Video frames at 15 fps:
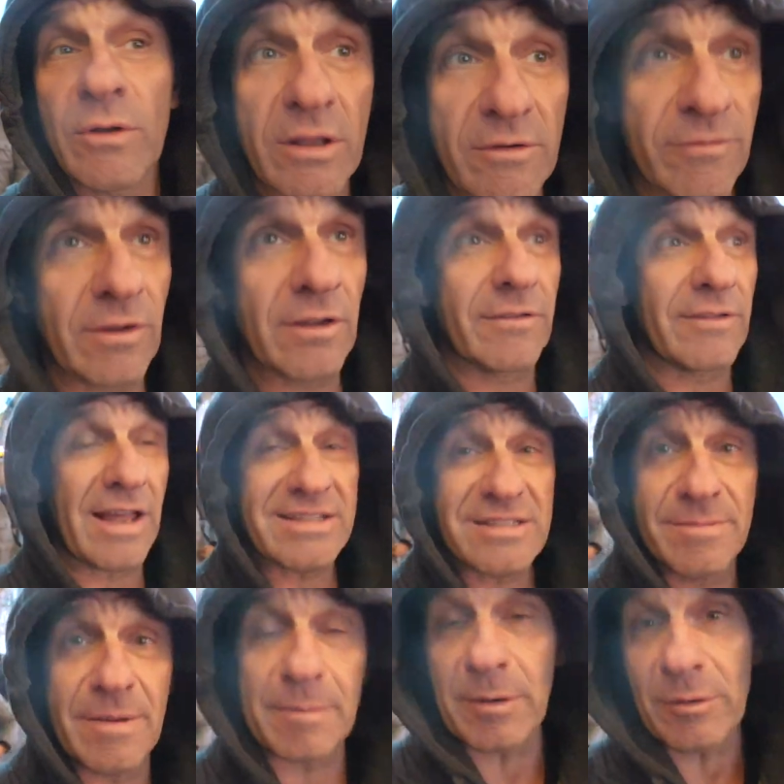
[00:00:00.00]
really full of lots
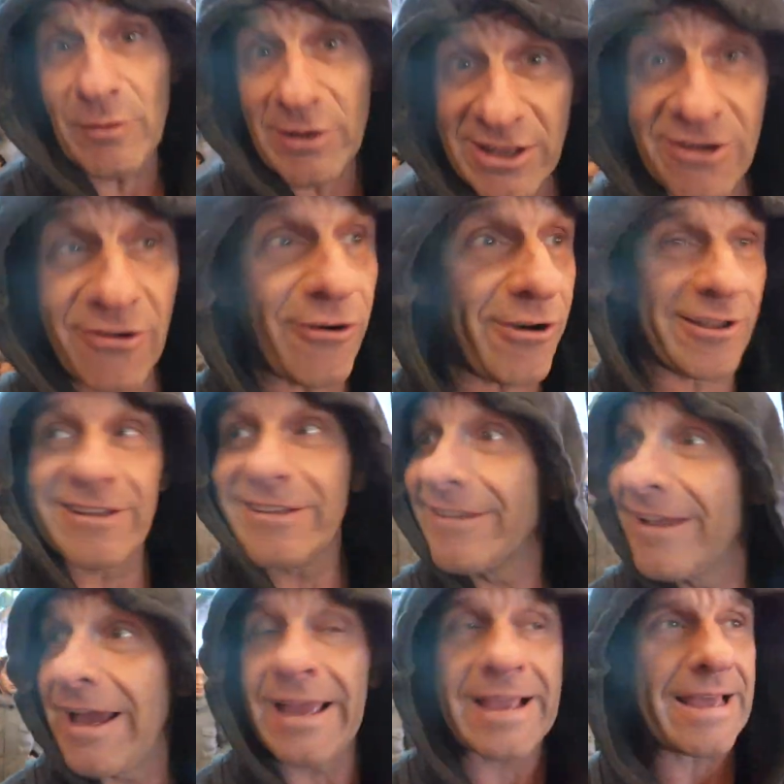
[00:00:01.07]
of people. Really cool.
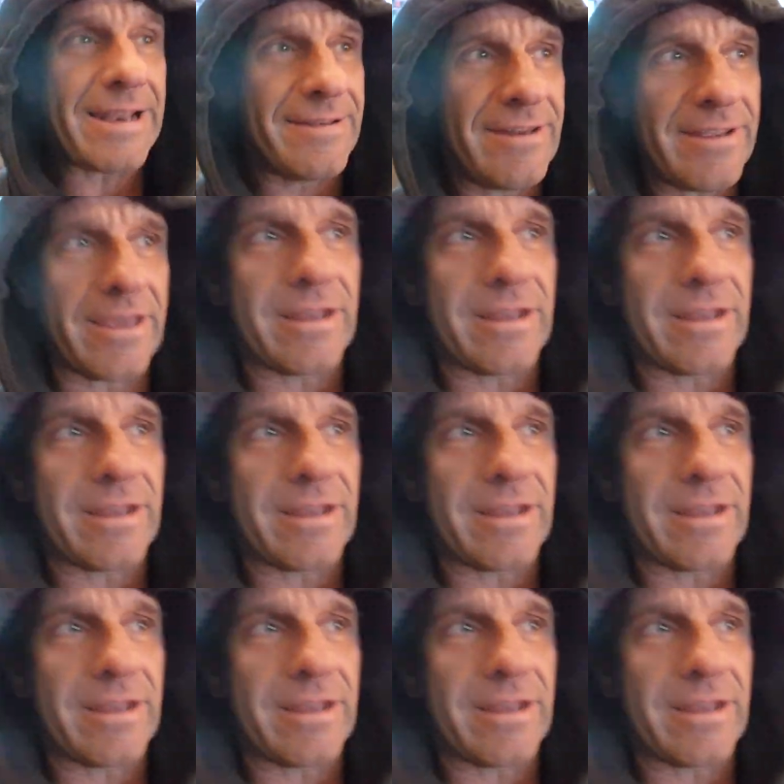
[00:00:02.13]
I kind of dig